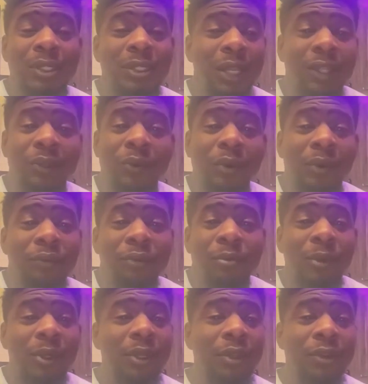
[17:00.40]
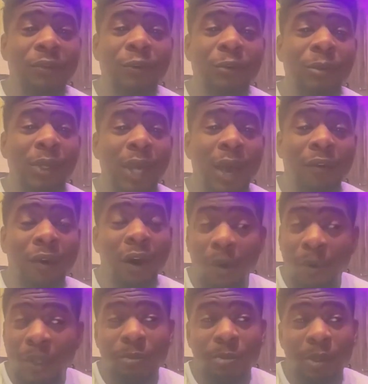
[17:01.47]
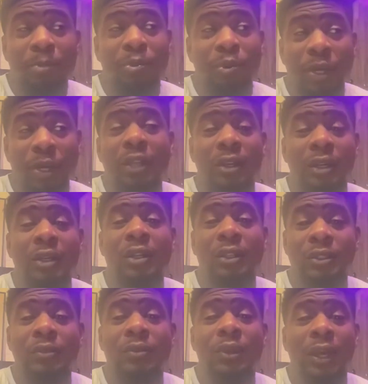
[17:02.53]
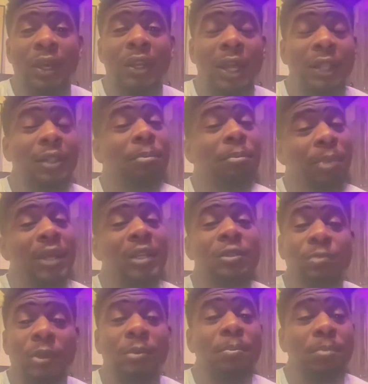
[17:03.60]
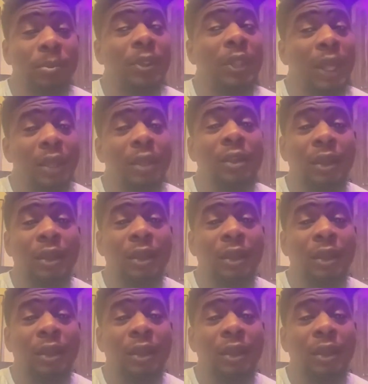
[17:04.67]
is not the one for me. You feel me? Yeah. I've always been pretty good at 2K. Not the best, but like,